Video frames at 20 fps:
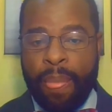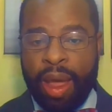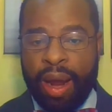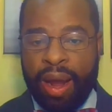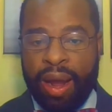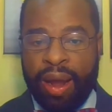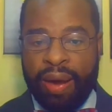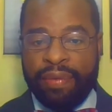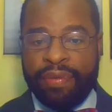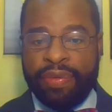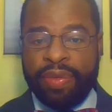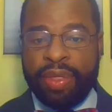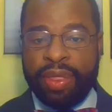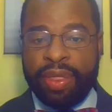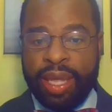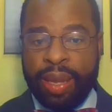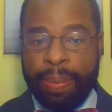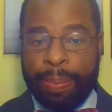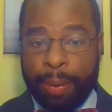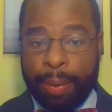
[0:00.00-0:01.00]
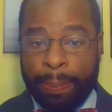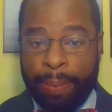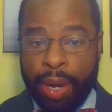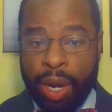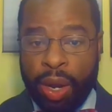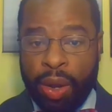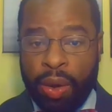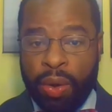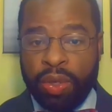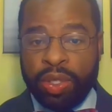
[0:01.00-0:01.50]
of the
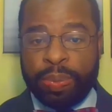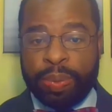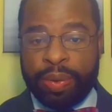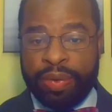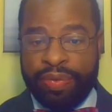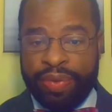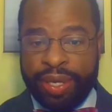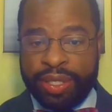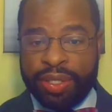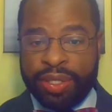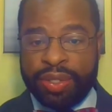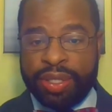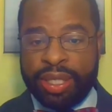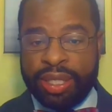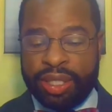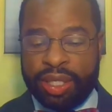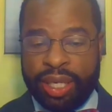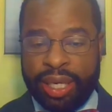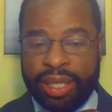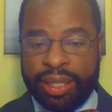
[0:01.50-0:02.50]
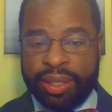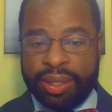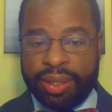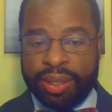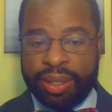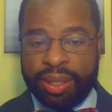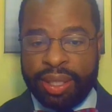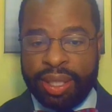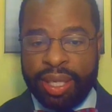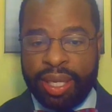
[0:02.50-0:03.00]
proposed provisions and
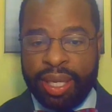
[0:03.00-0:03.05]
changes,